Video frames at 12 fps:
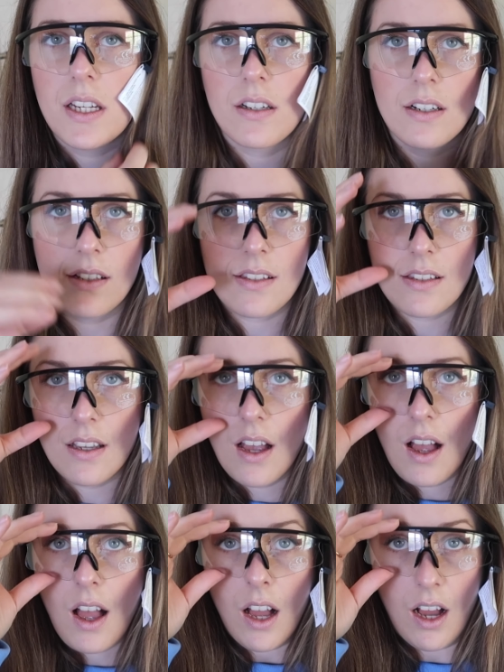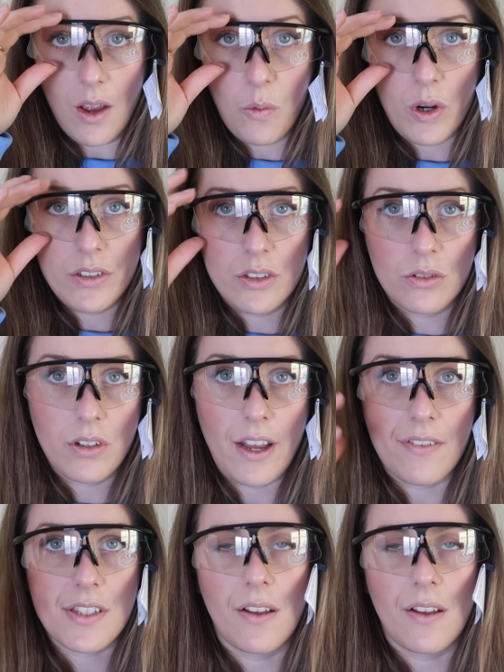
because I wanted to have